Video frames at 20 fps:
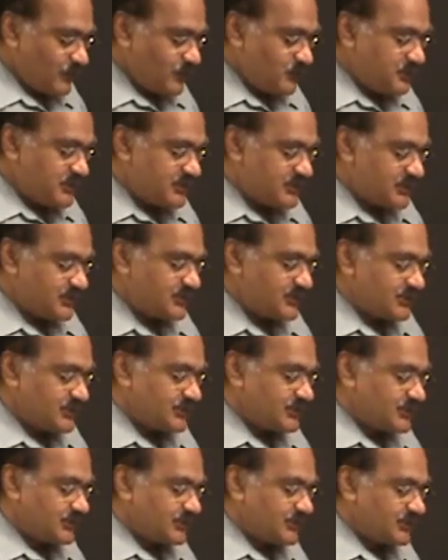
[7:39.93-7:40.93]
we
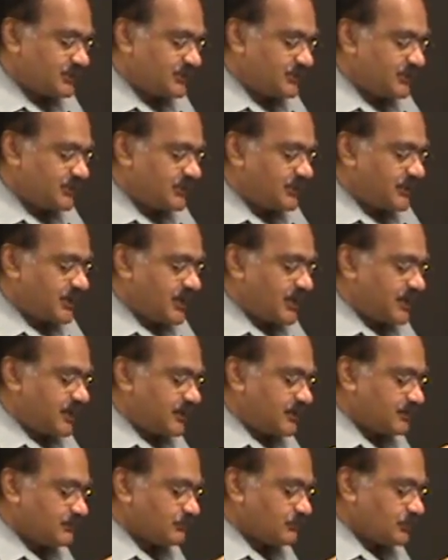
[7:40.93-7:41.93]
suggested that there
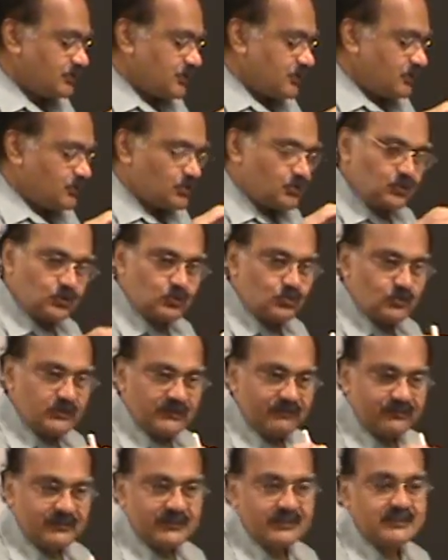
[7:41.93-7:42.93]
are two
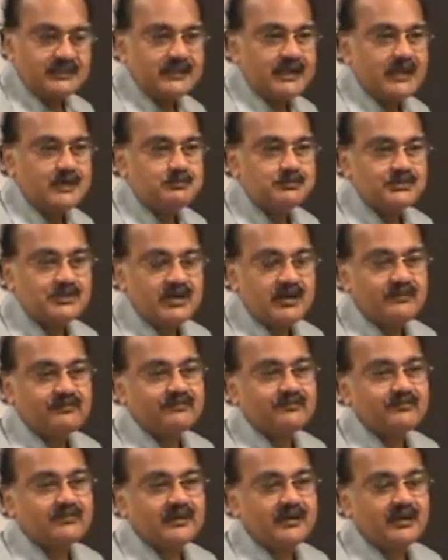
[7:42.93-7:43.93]
different types
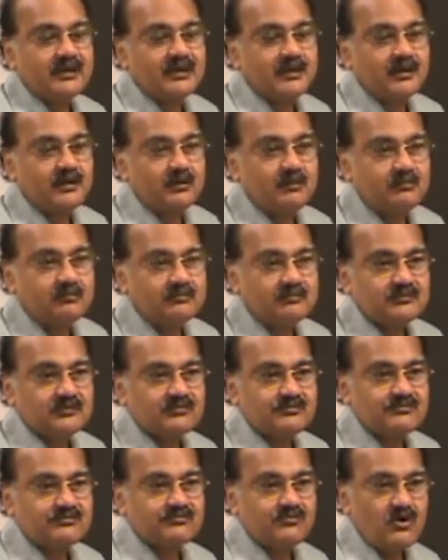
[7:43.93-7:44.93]
of
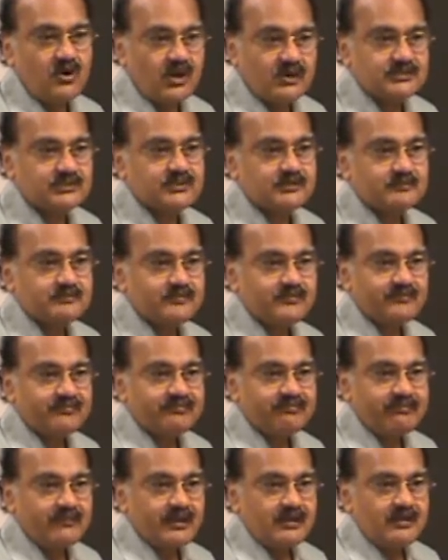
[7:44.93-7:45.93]
faults.
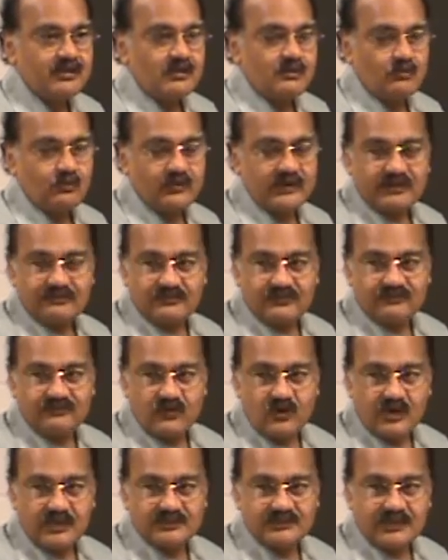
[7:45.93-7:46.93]
One of the
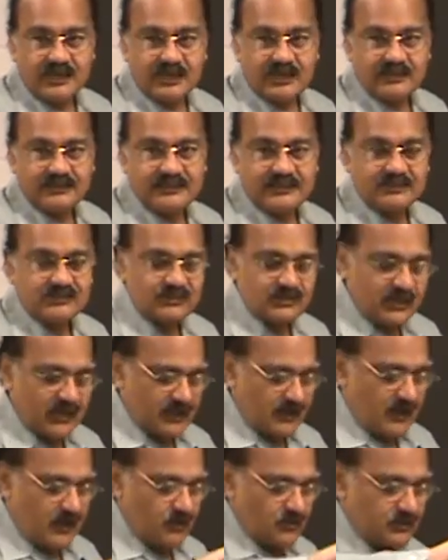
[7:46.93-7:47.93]
faults are there
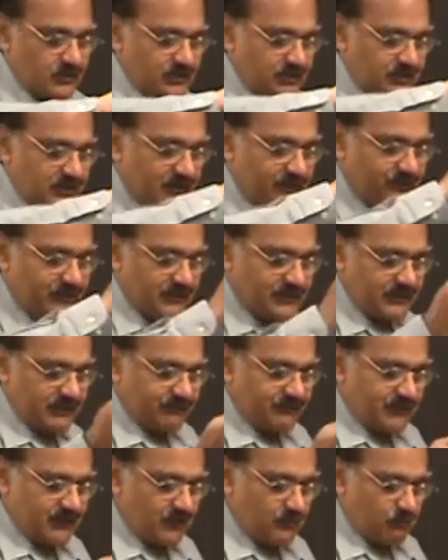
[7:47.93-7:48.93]
around the surface
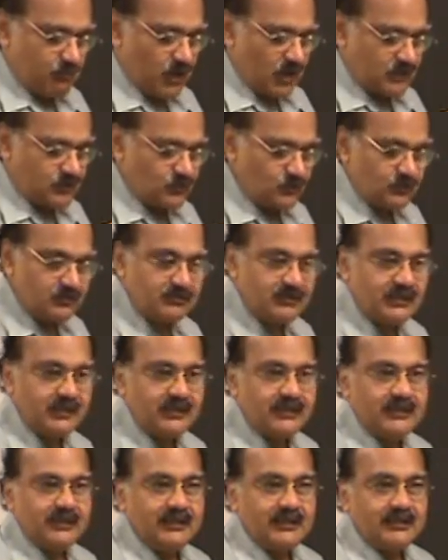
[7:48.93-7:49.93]
of a module.
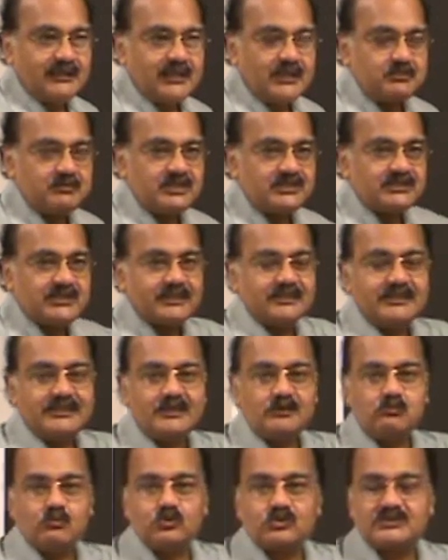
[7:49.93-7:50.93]
That means they
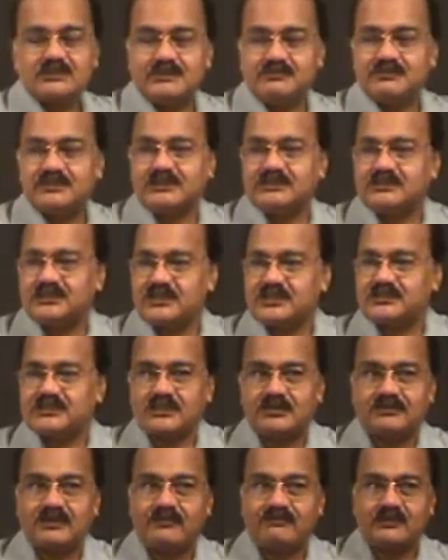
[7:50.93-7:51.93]
deal mostly with
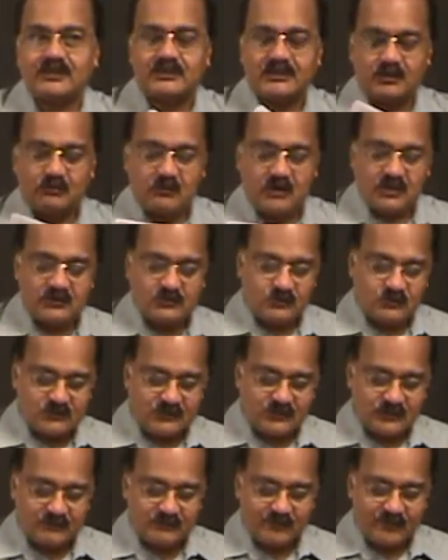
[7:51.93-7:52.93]
interaction of other
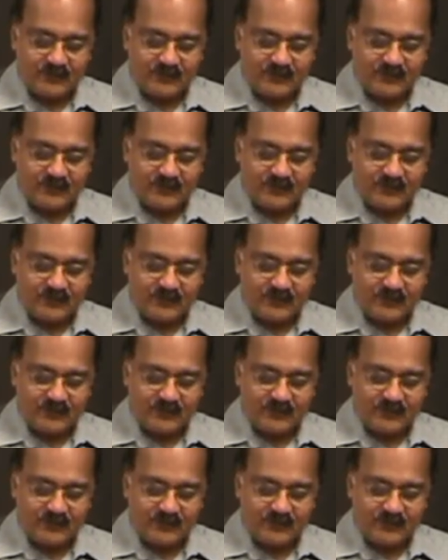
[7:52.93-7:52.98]
modules,